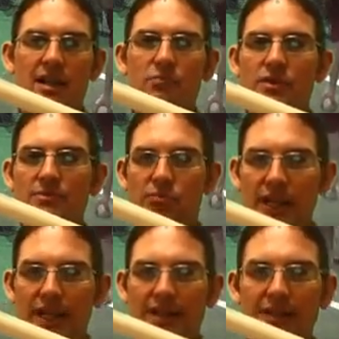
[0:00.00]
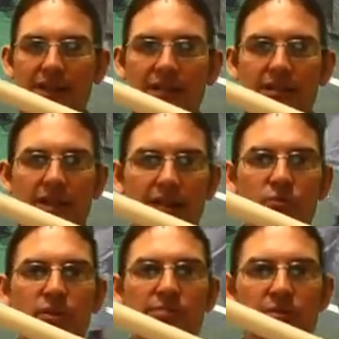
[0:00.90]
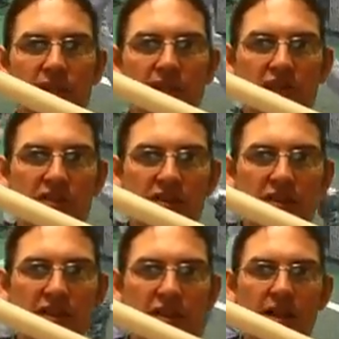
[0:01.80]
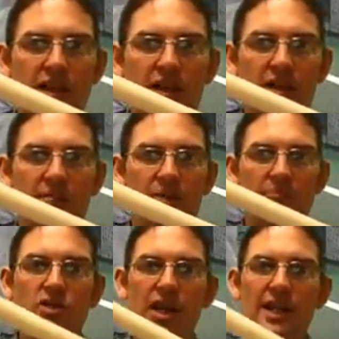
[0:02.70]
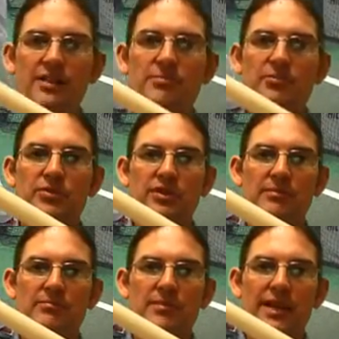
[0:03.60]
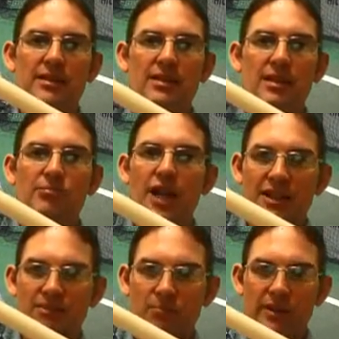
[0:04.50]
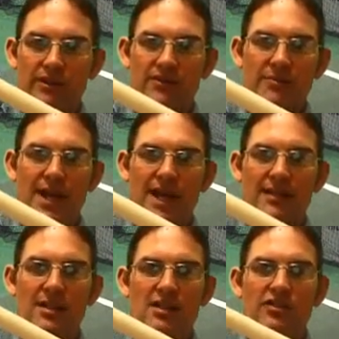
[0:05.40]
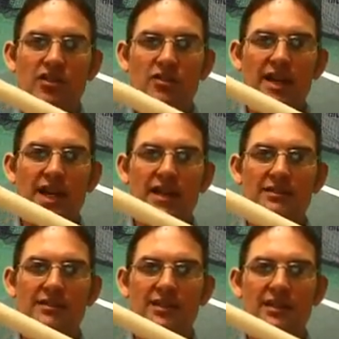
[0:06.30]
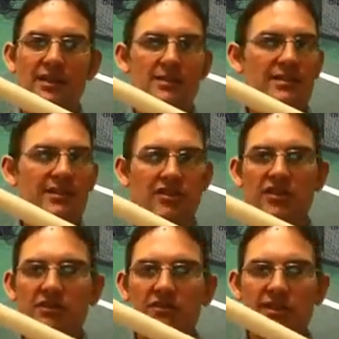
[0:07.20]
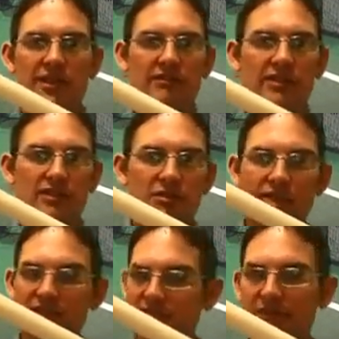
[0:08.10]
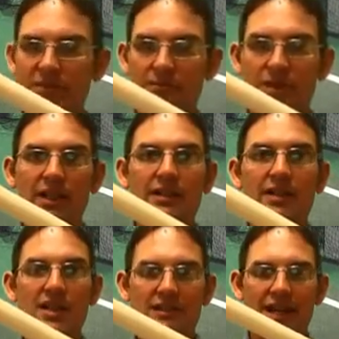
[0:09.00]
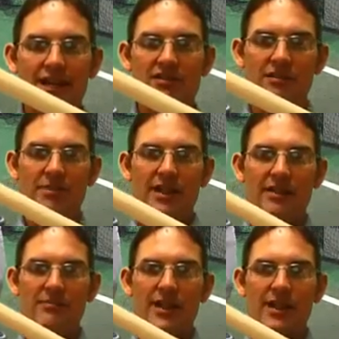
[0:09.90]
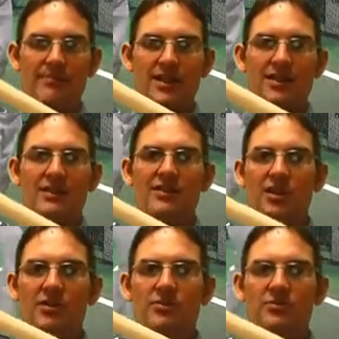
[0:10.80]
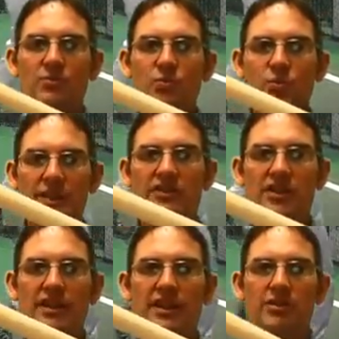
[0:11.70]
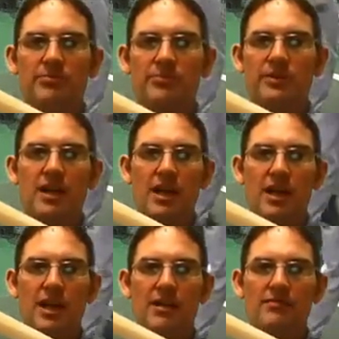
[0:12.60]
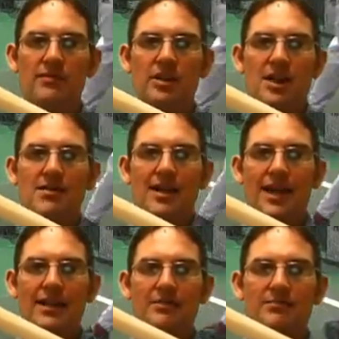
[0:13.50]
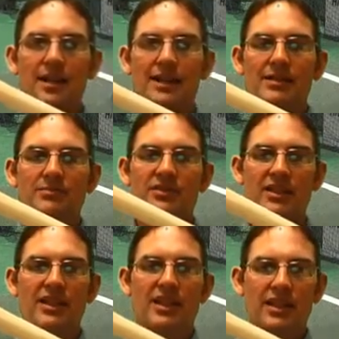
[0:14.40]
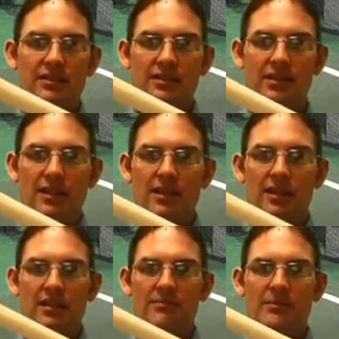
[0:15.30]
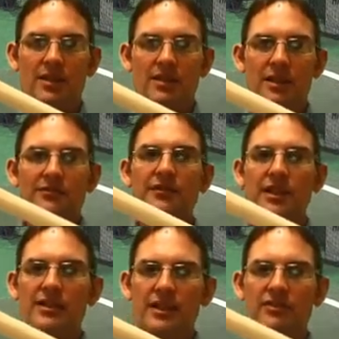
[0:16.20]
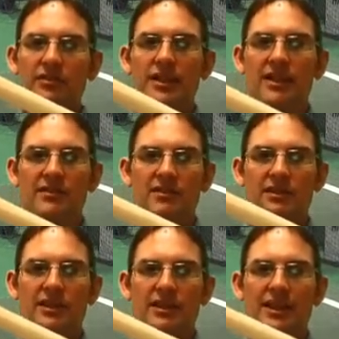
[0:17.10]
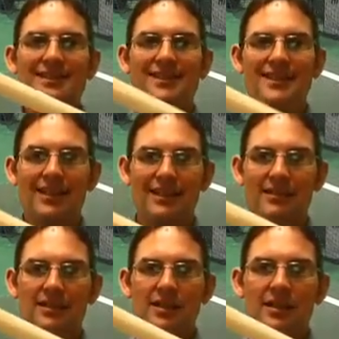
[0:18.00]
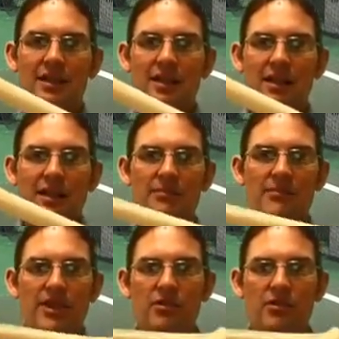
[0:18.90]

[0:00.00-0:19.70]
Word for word: with branding and with production. Um, I'm trying to, to make a, a, price point of the bat so that a six-year-old, a seven-year-old can save their money to actually buy the bat. So with your help, um, I am I am seeking um, uh, funding to actually extend uh, the